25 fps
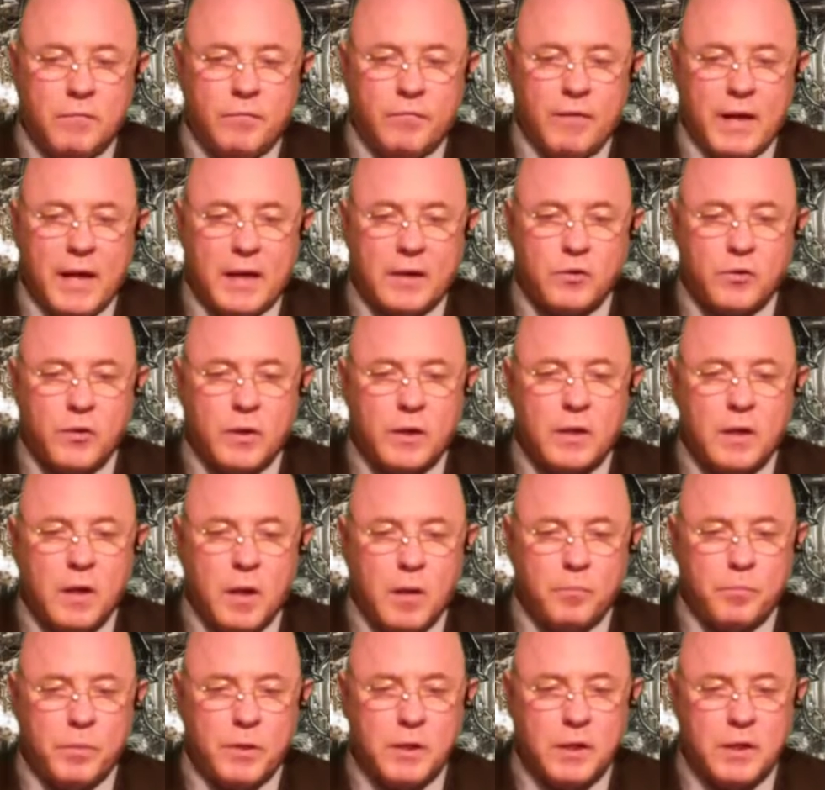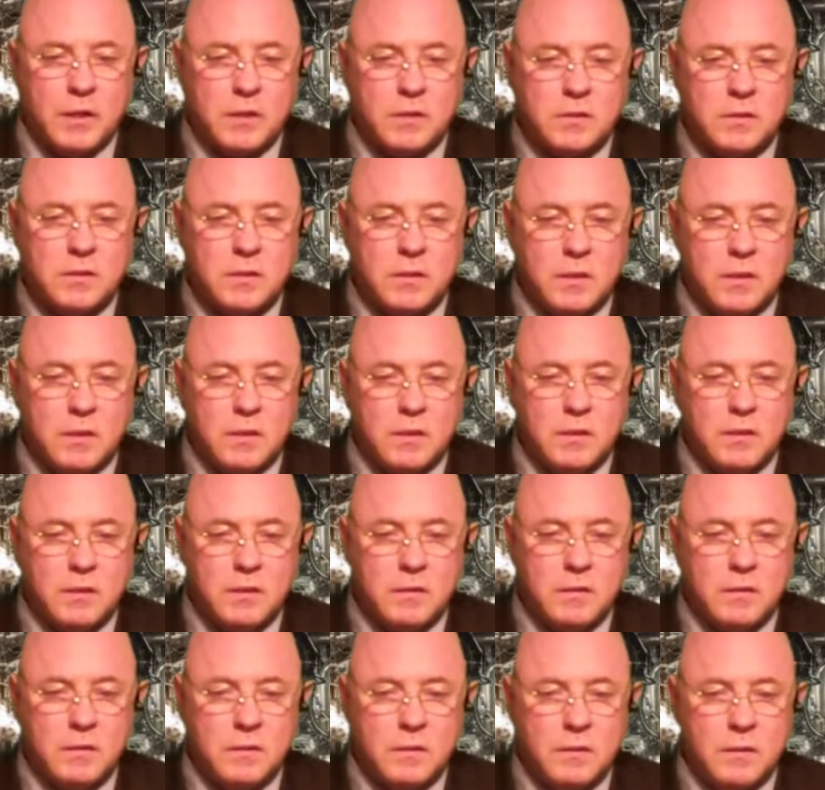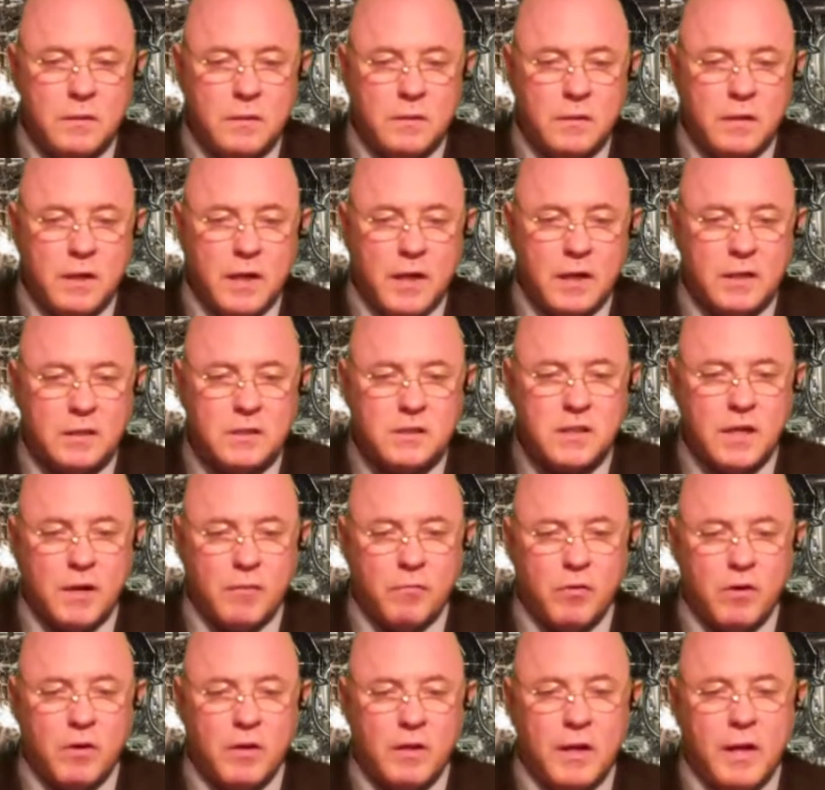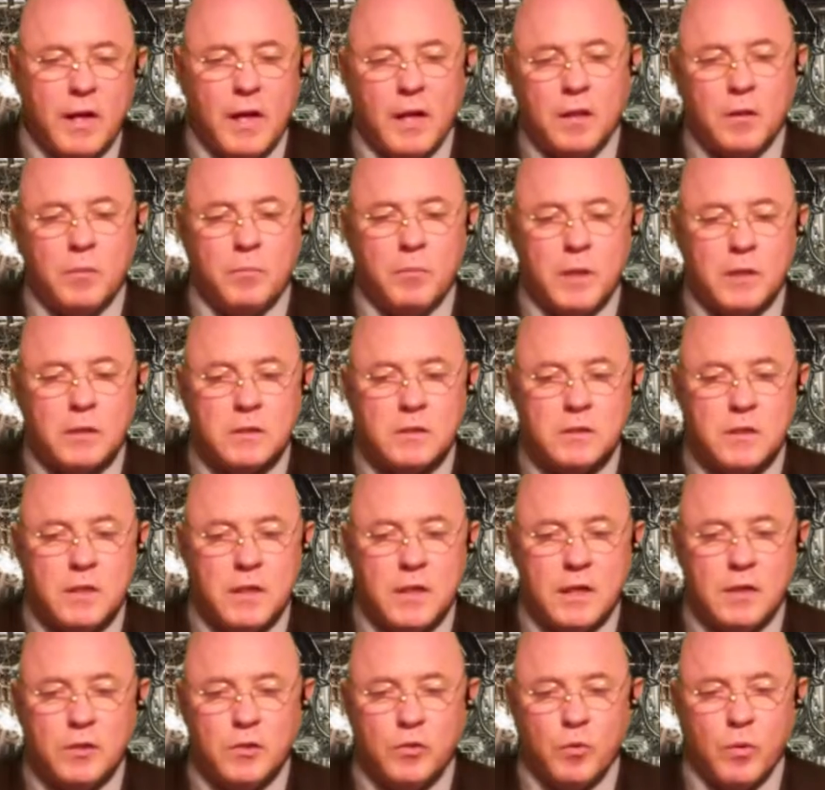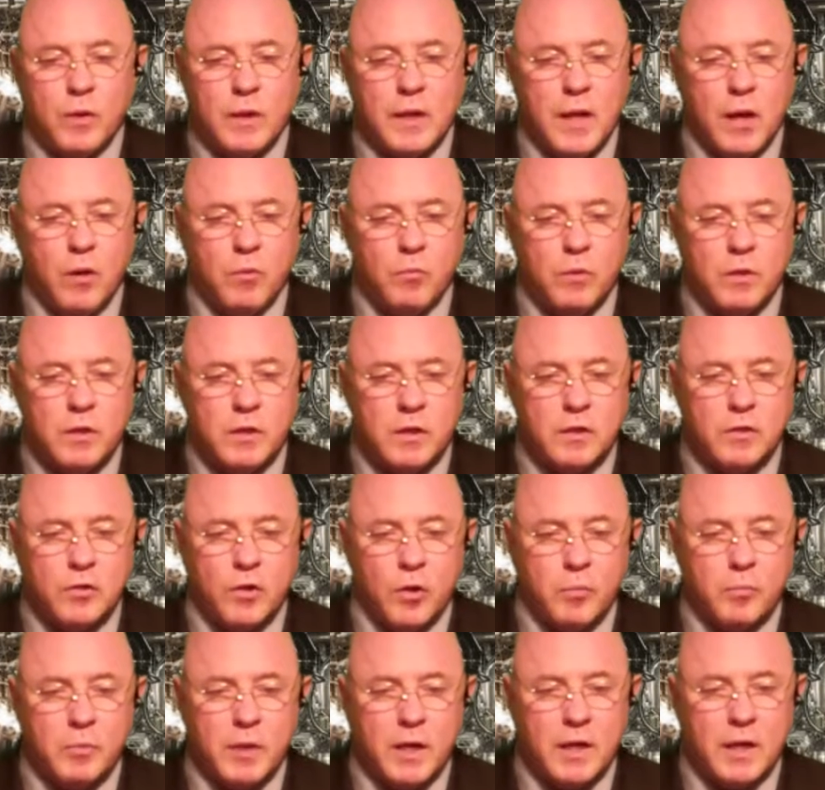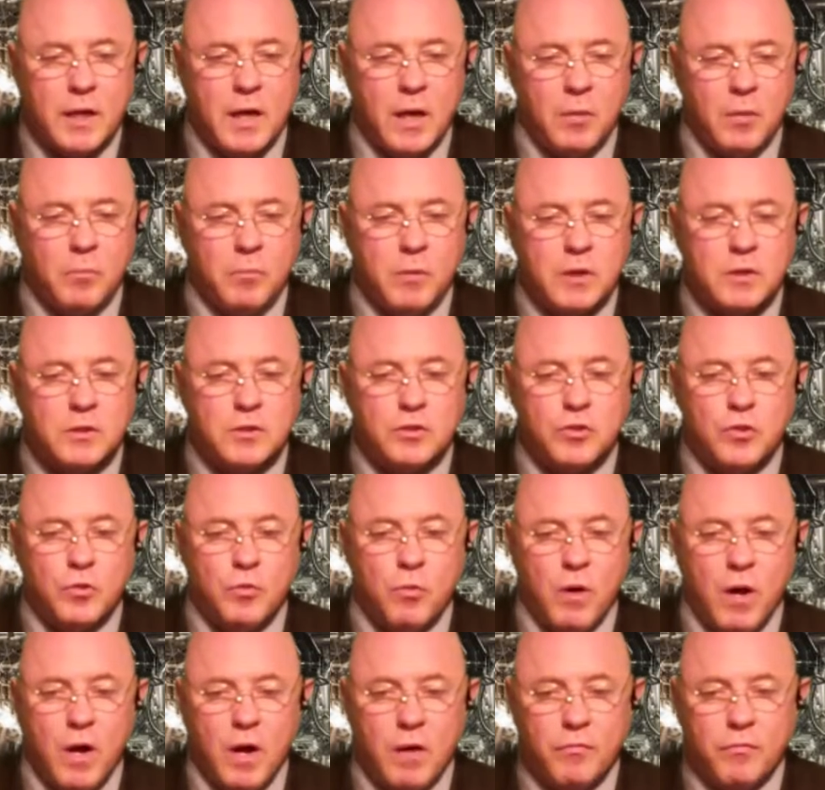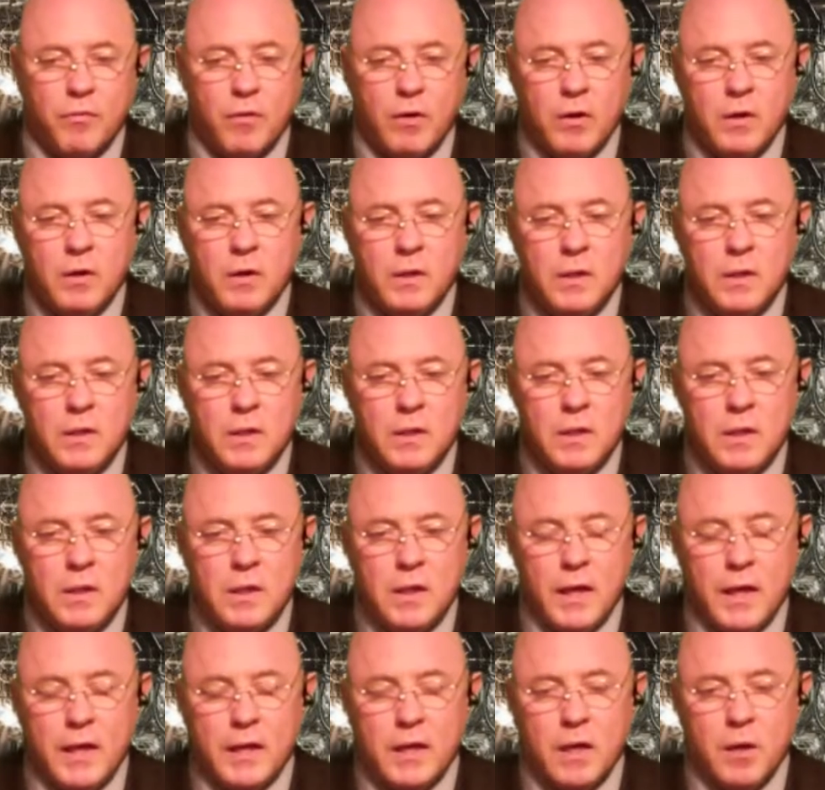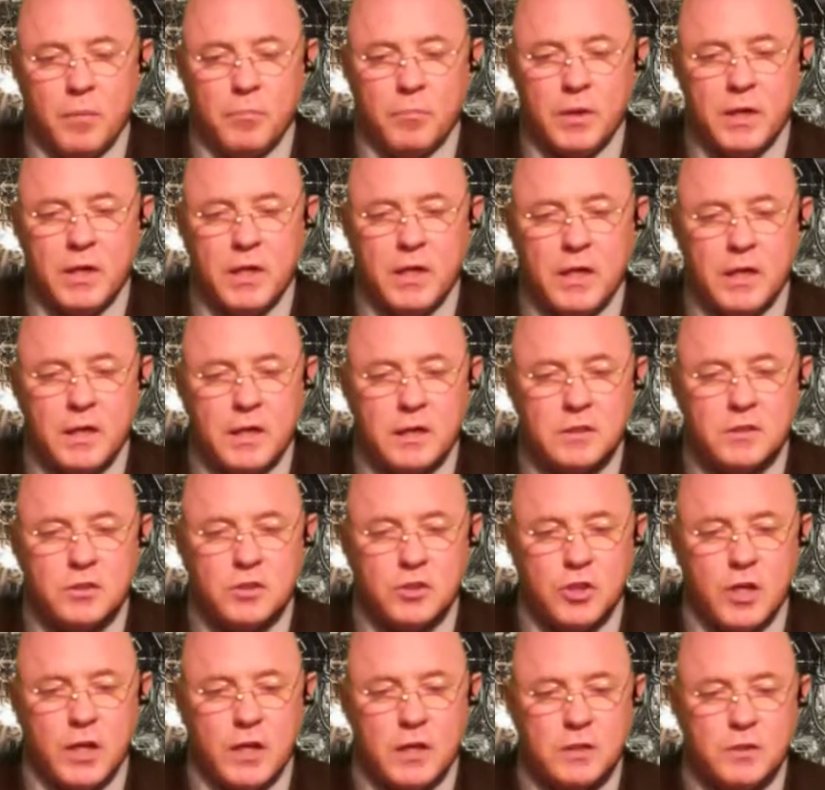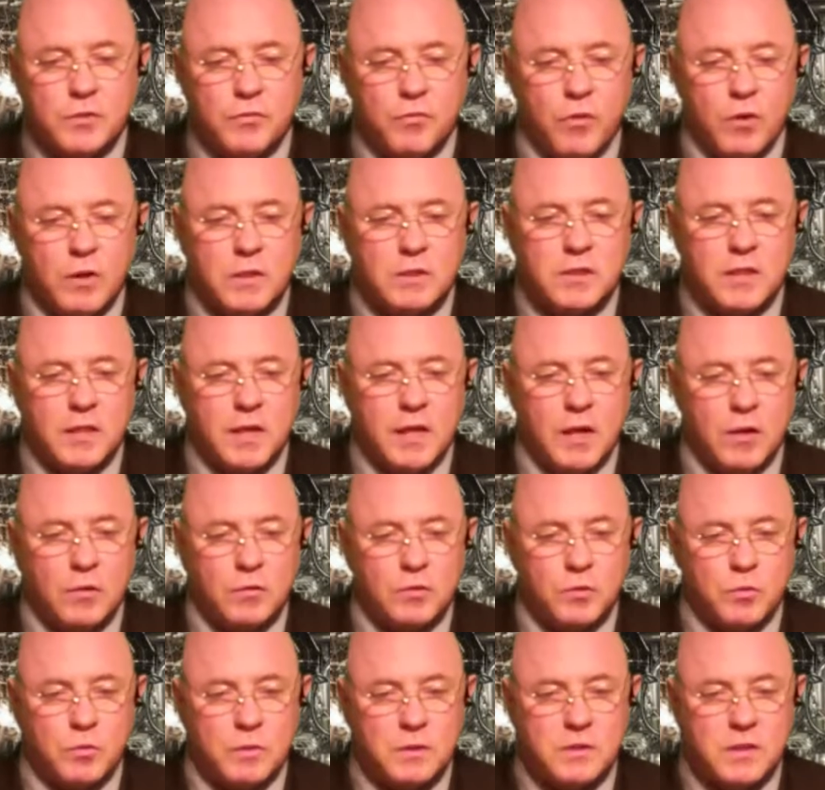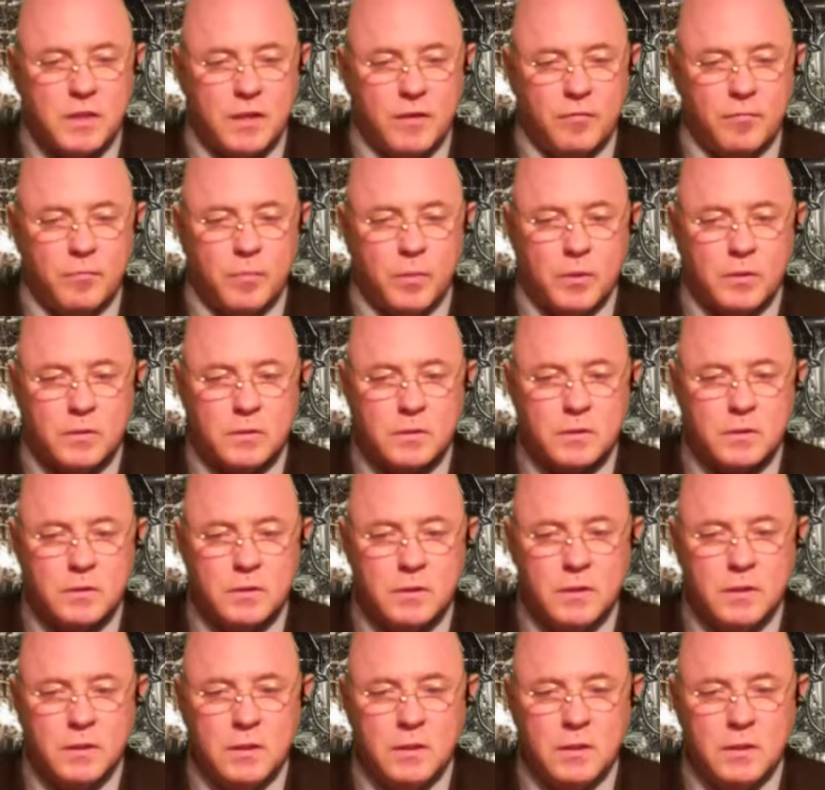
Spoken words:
Factoring companies take several elements into account when determining how much to offer a company in exchange for its accounts receivables.